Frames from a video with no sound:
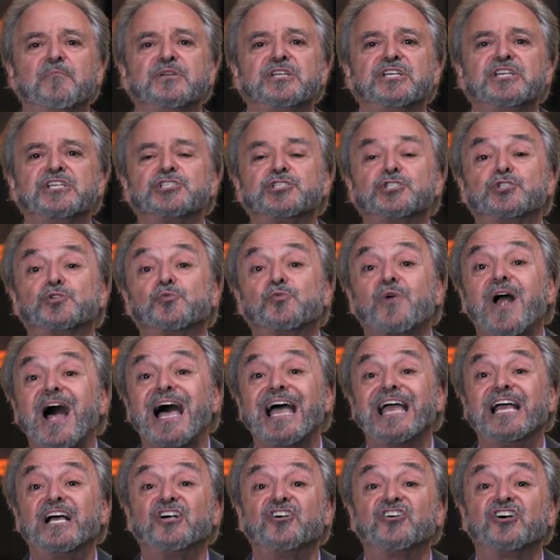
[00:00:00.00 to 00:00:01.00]

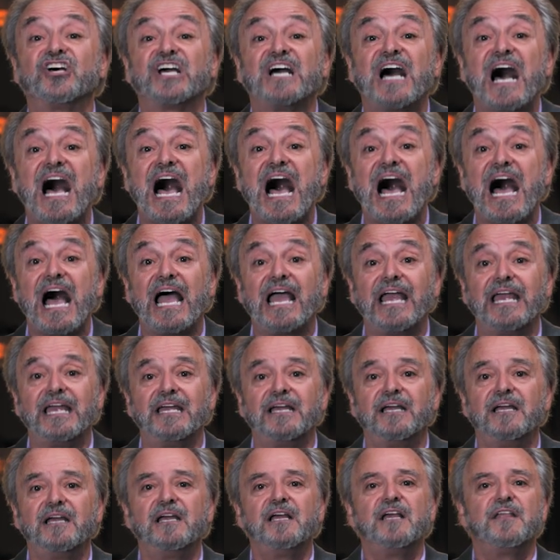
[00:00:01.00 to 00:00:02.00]
Yisrael Chai,
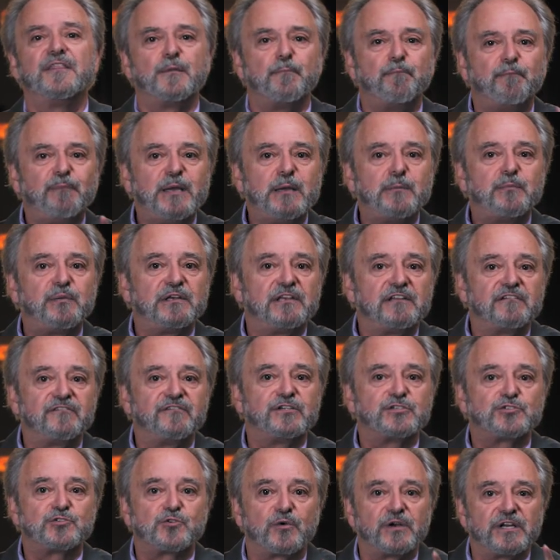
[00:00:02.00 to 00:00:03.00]
the people of
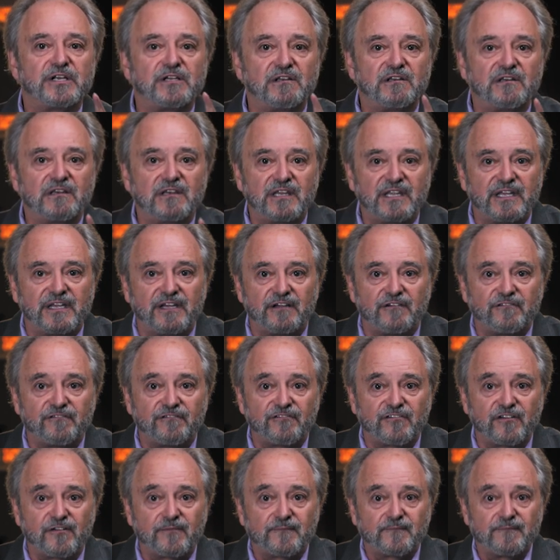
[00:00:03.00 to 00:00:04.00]
Israel
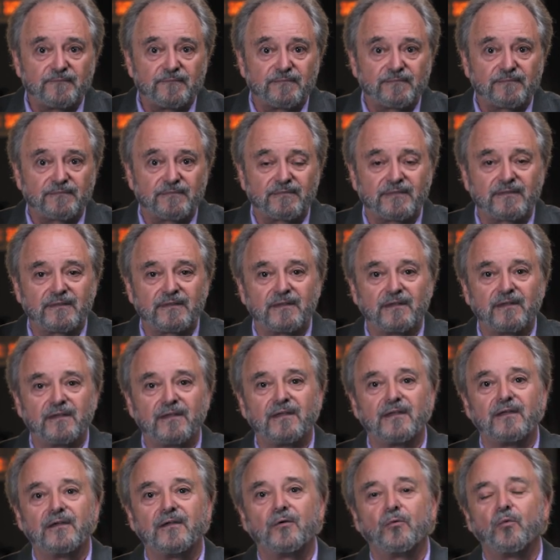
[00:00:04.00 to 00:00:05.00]
live.
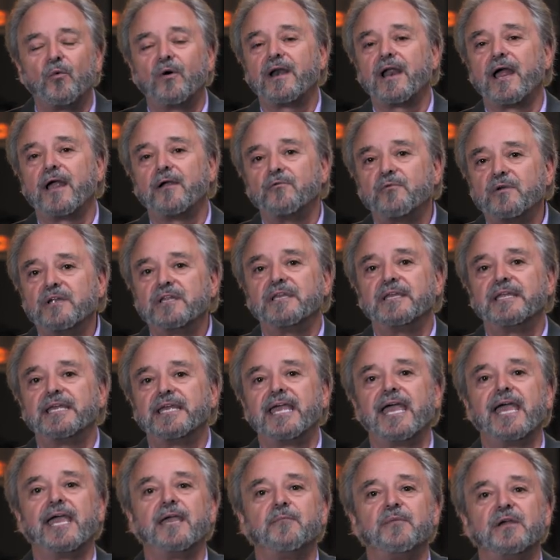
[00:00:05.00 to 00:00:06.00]
What I really
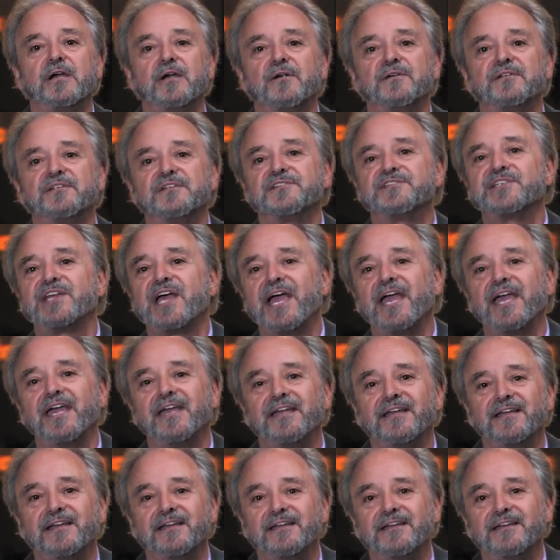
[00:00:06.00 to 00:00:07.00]
came here to say
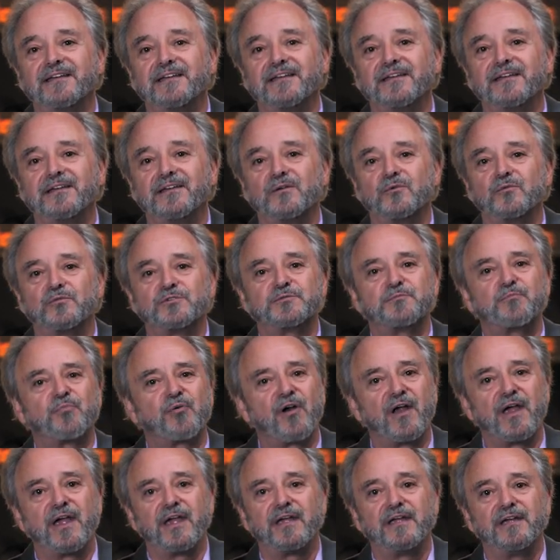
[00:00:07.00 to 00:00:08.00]
was
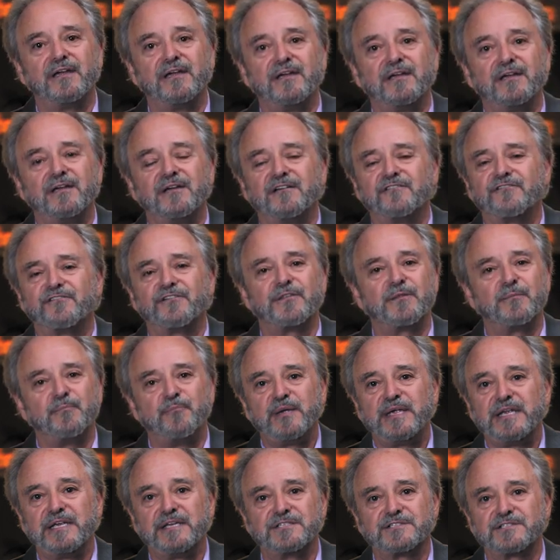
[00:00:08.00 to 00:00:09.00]
pray for the
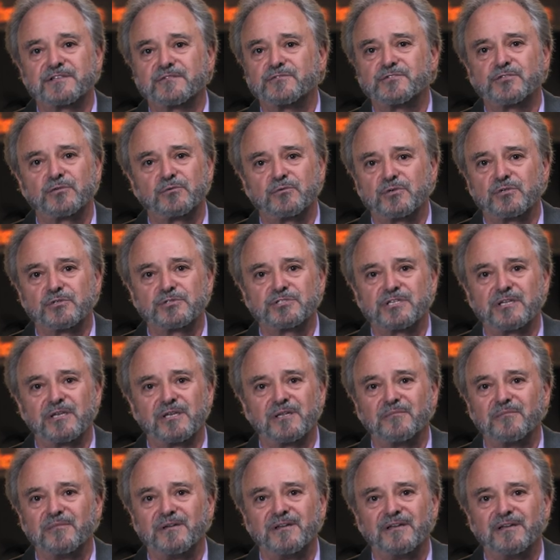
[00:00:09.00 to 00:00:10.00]
peace of
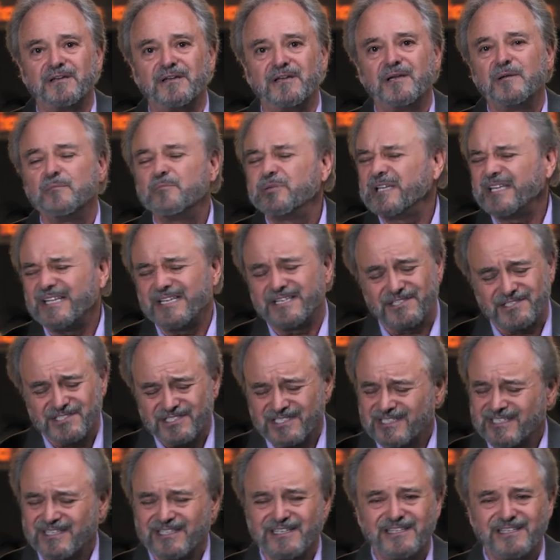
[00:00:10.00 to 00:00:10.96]
Jerusalem. Please,